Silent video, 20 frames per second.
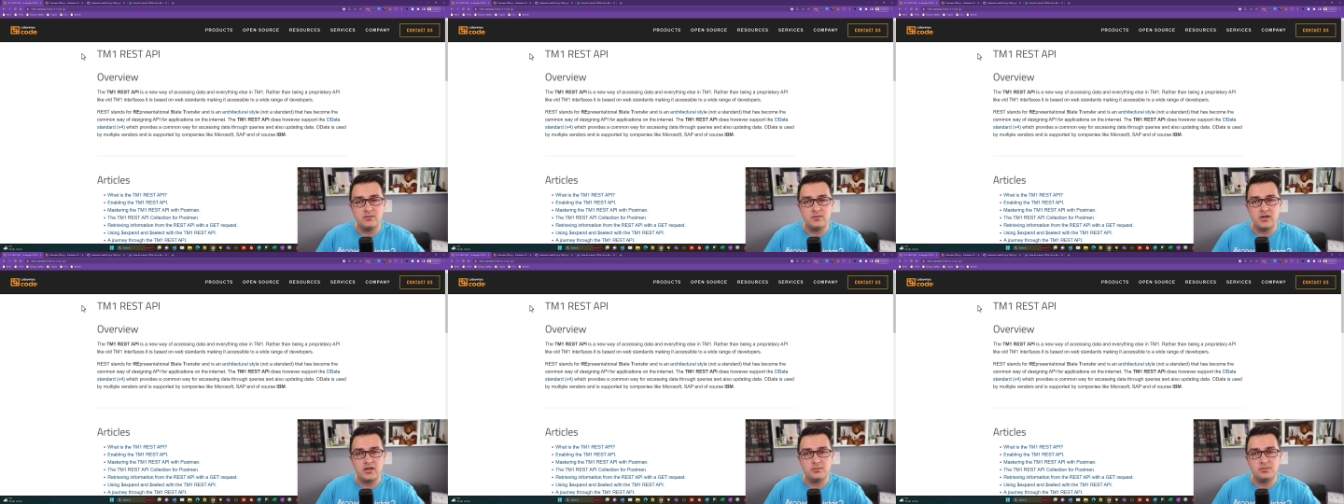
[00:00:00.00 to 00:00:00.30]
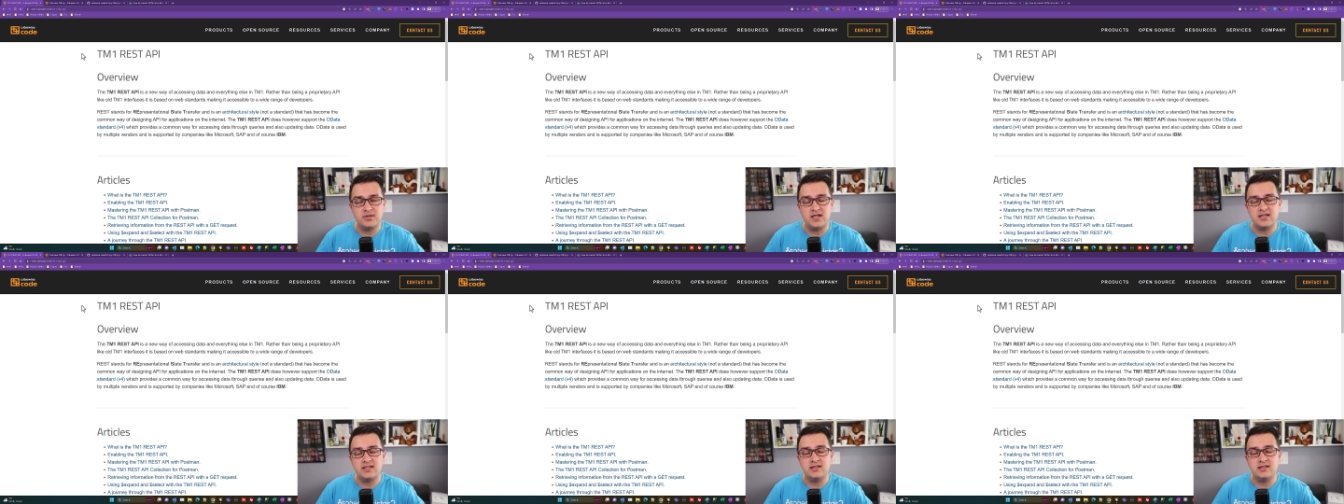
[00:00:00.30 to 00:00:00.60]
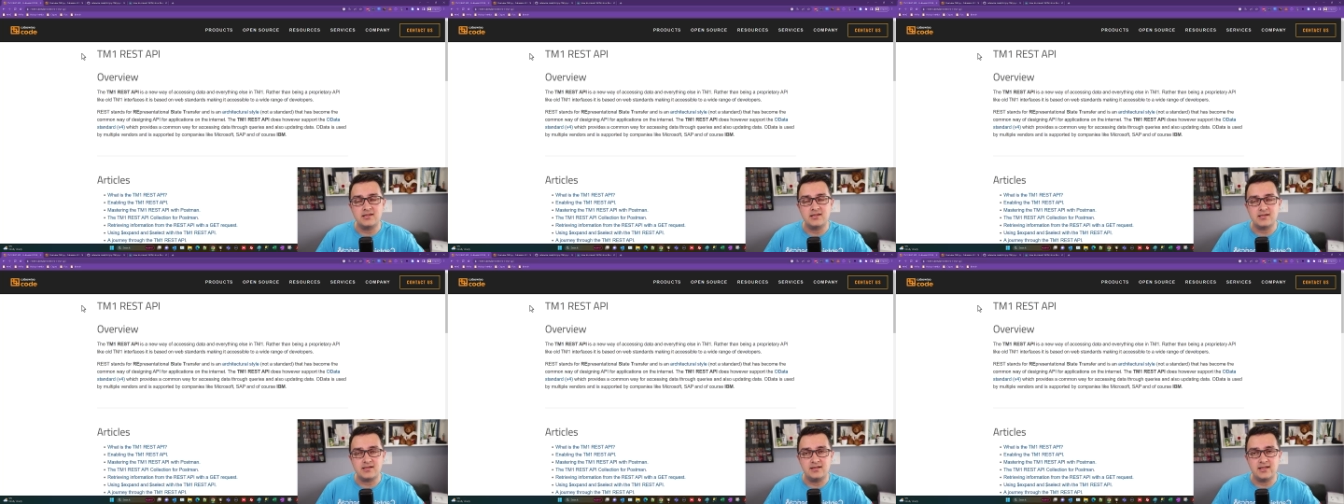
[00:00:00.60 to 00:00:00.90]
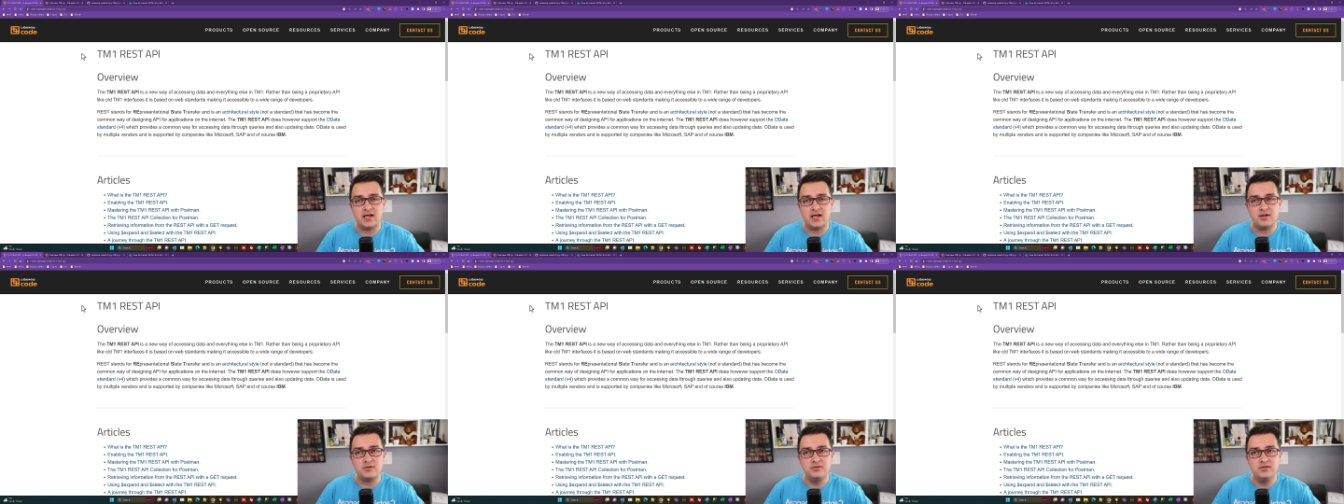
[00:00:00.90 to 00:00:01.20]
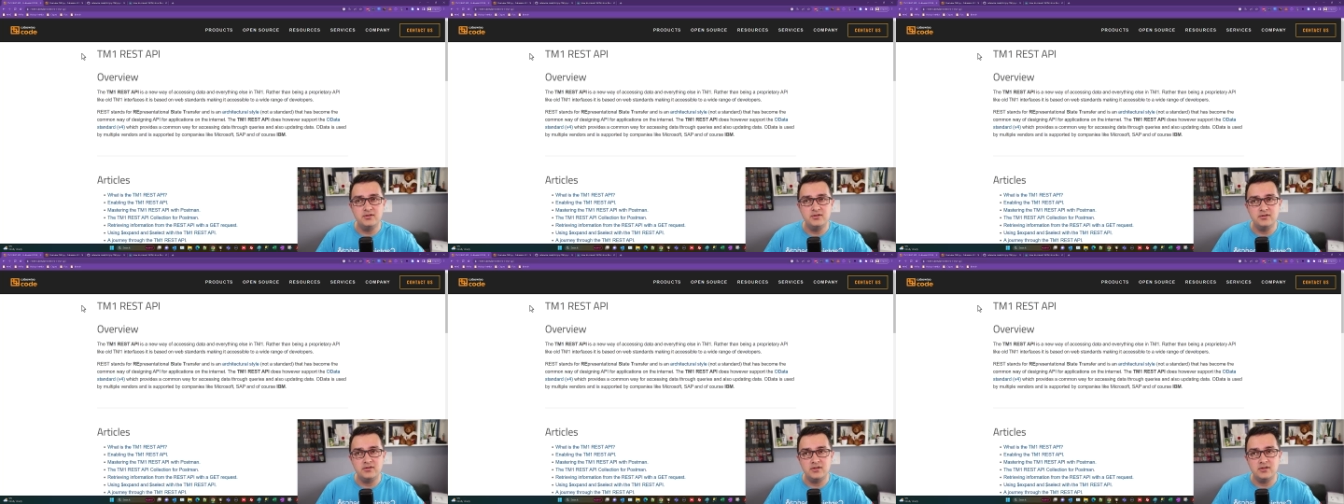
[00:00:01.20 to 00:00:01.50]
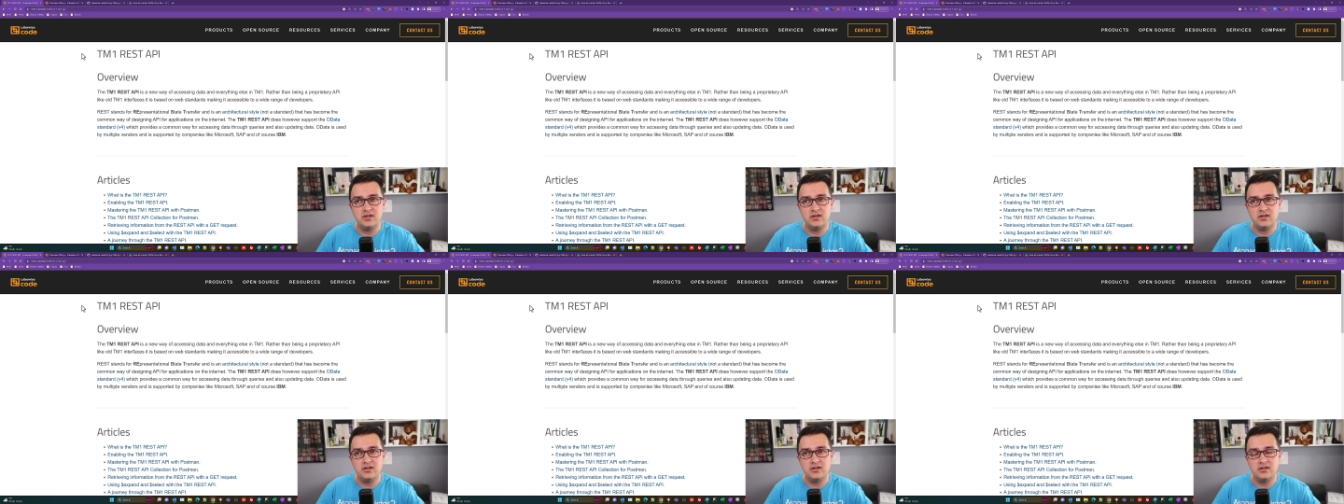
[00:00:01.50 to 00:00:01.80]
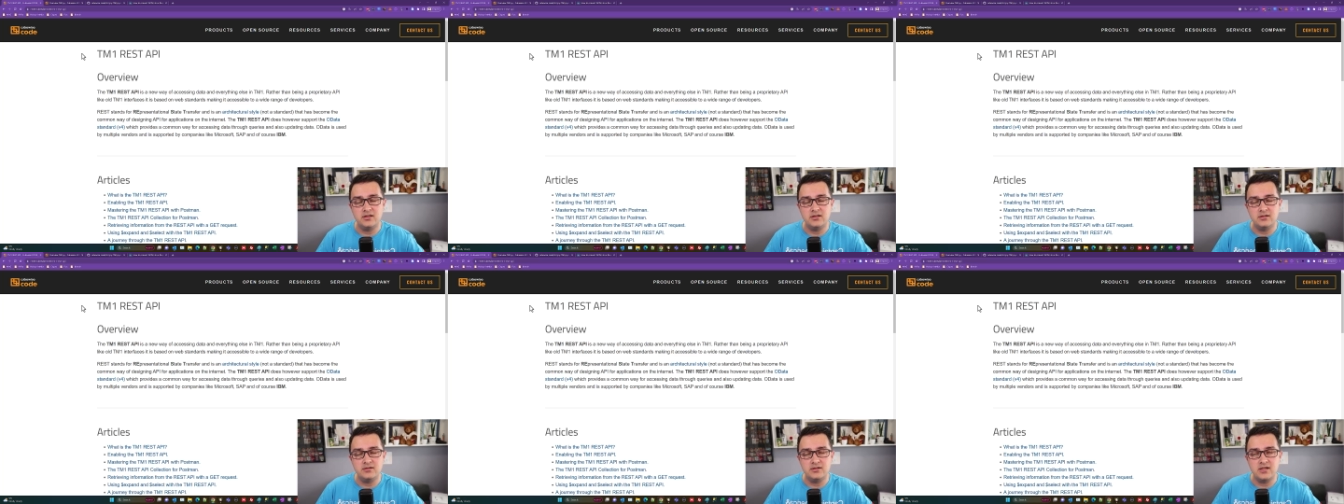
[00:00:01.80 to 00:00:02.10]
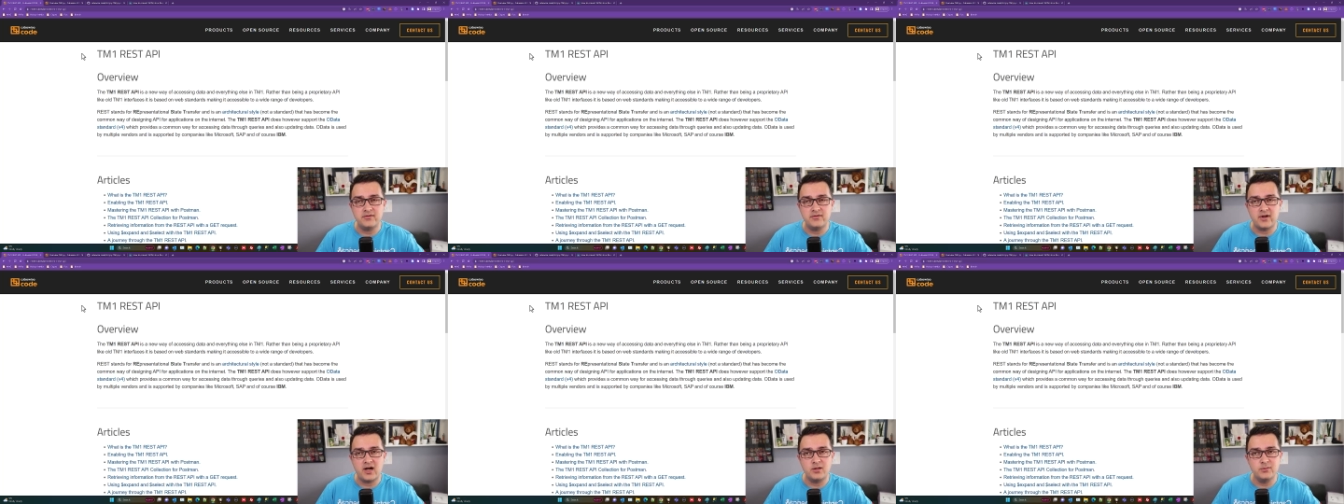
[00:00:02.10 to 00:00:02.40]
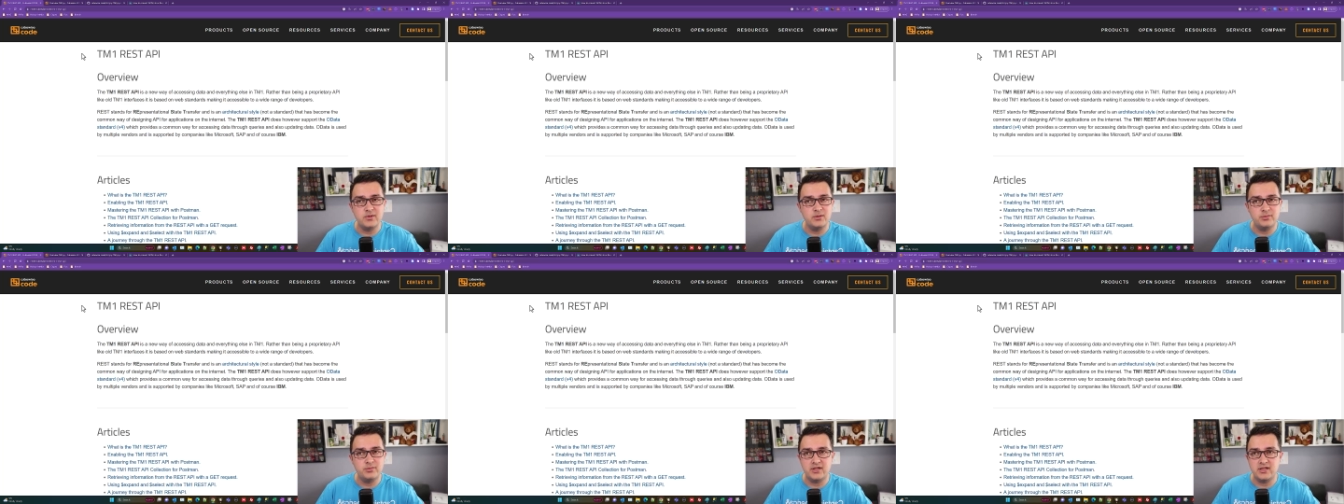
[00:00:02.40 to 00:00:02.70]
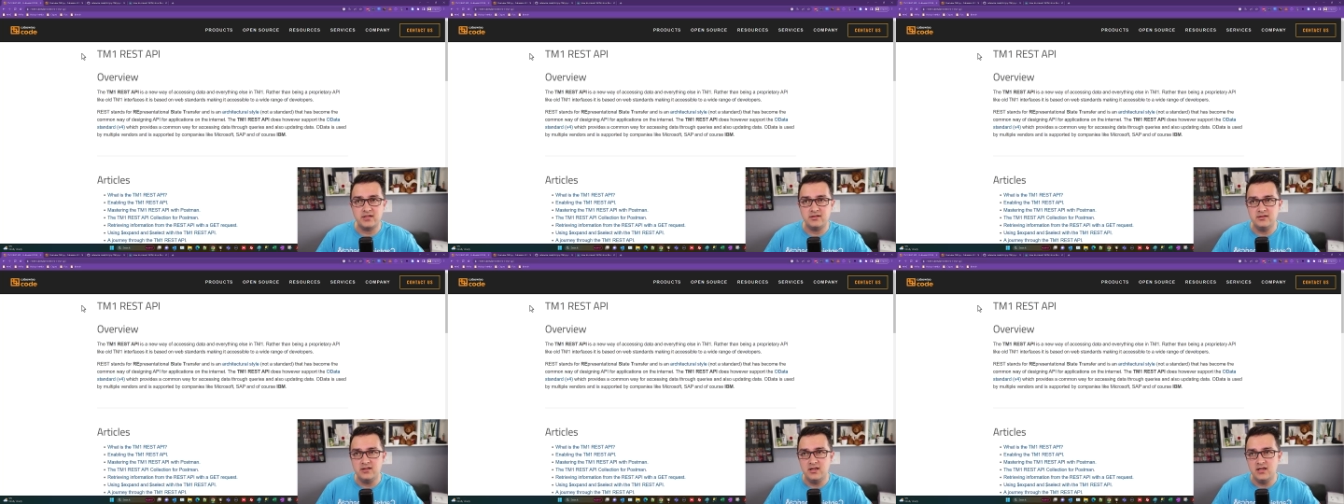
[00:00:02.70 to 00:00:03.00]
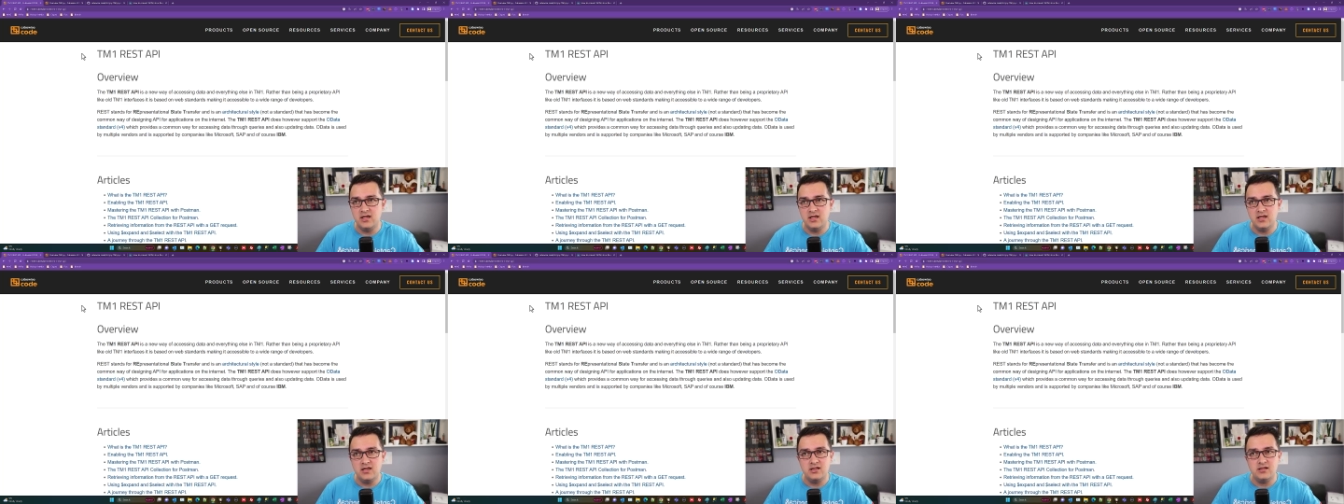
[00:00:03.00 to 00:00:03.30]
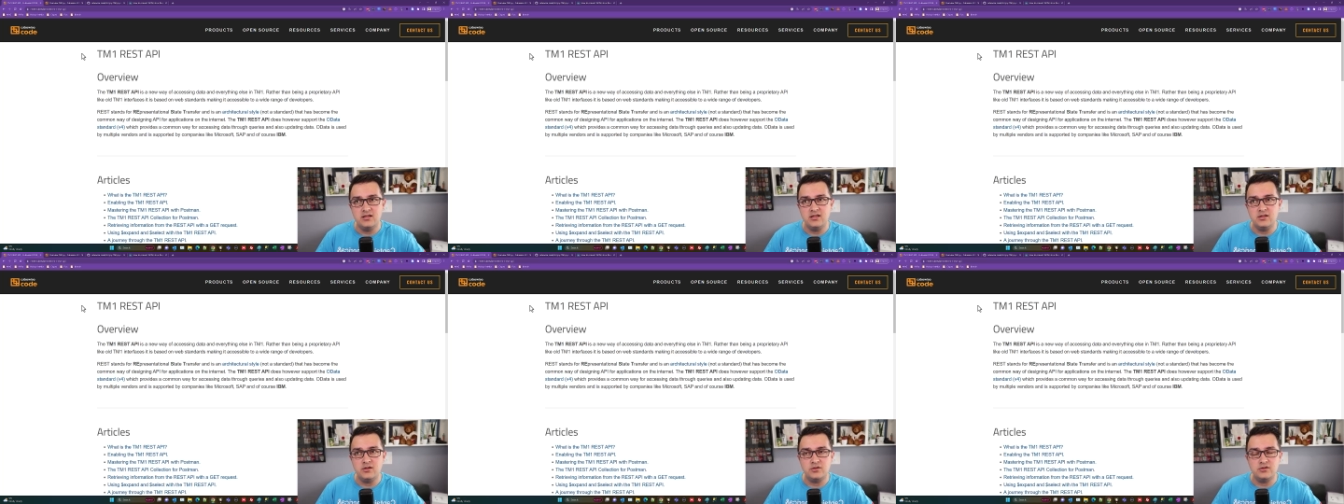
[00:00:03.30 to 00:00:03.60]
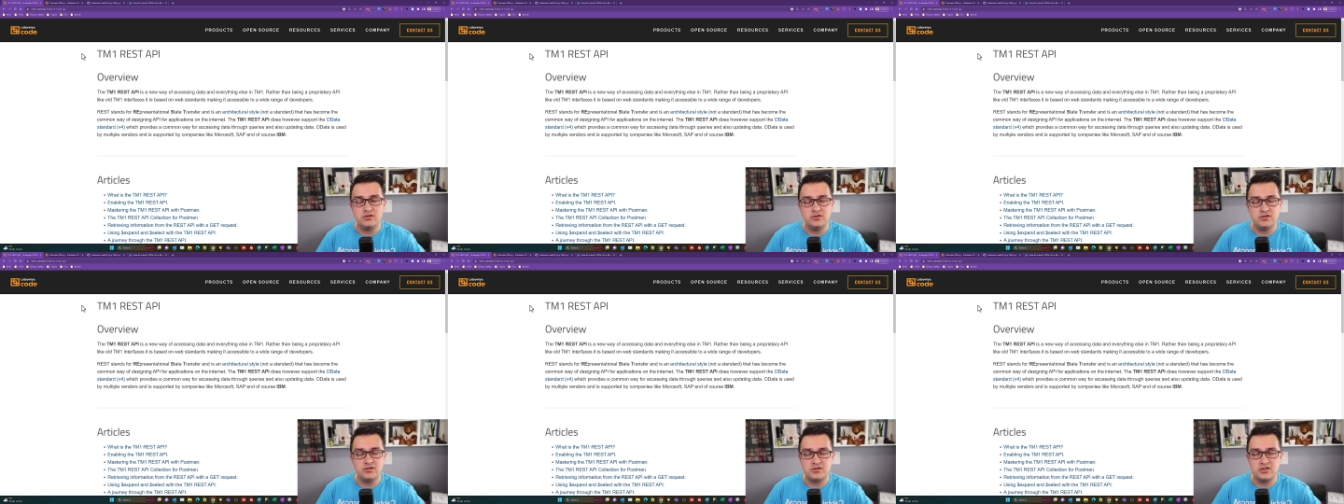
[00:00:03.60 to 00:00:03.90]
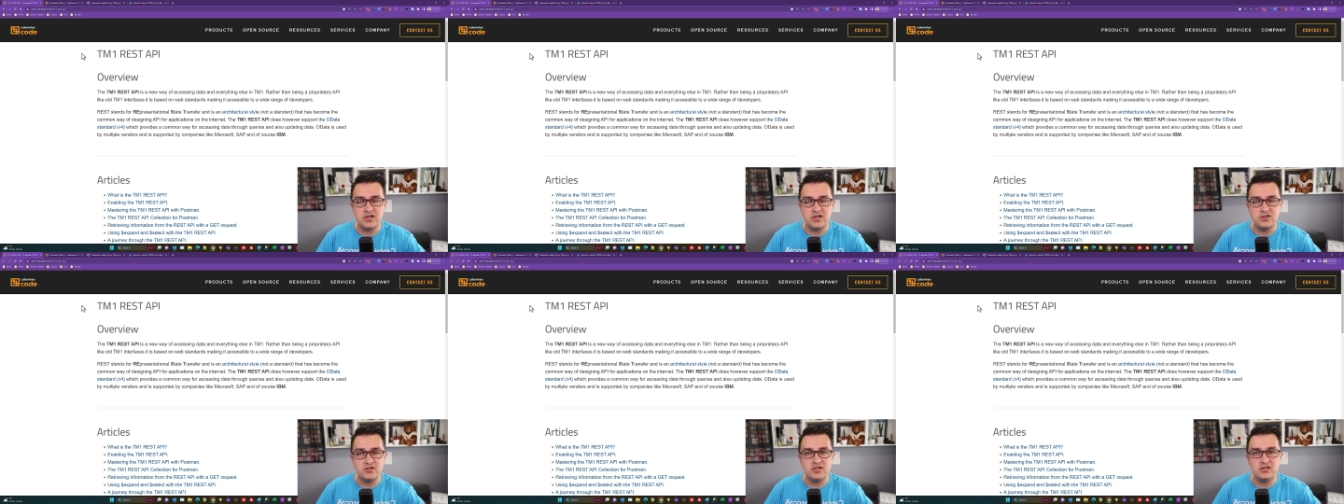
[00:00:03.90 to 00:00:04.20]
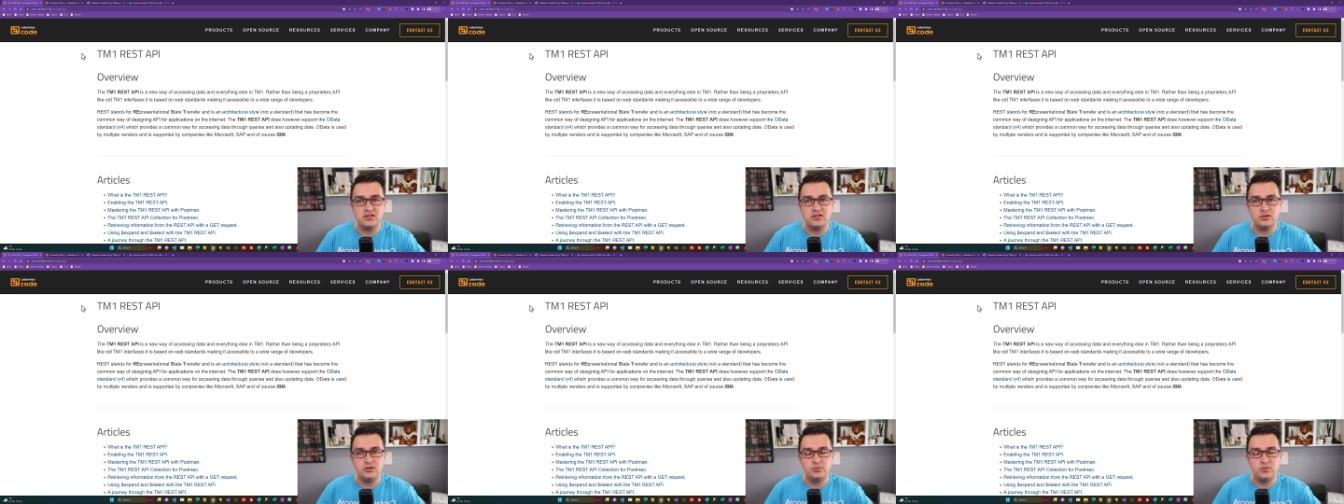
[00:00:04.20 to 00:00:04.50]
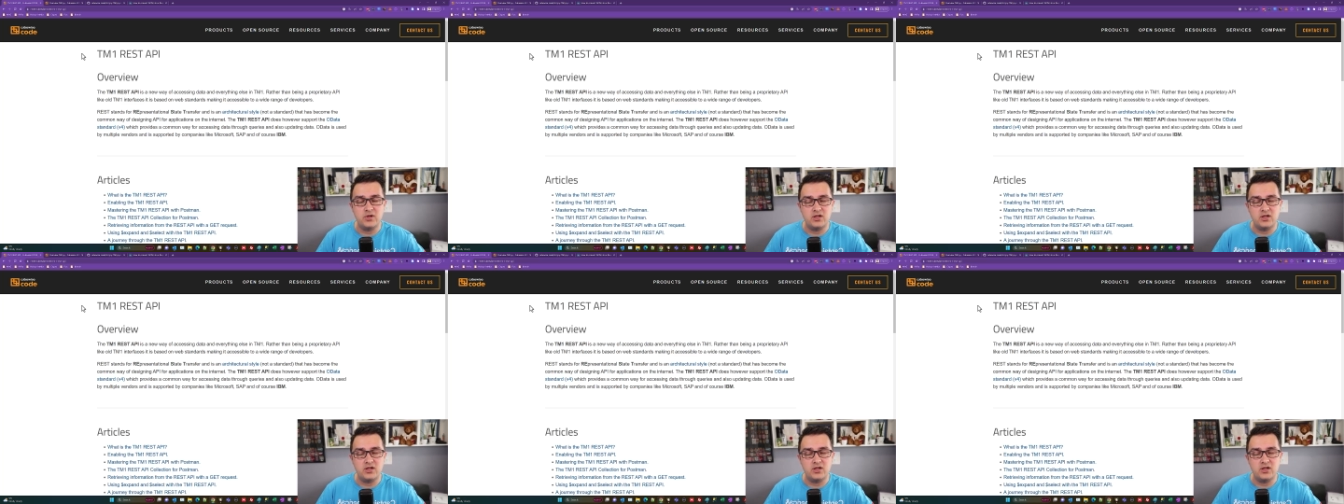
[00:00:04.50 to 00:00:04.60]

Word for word: a Planning Analytics cloud uh, environment, but you know, just changing a little.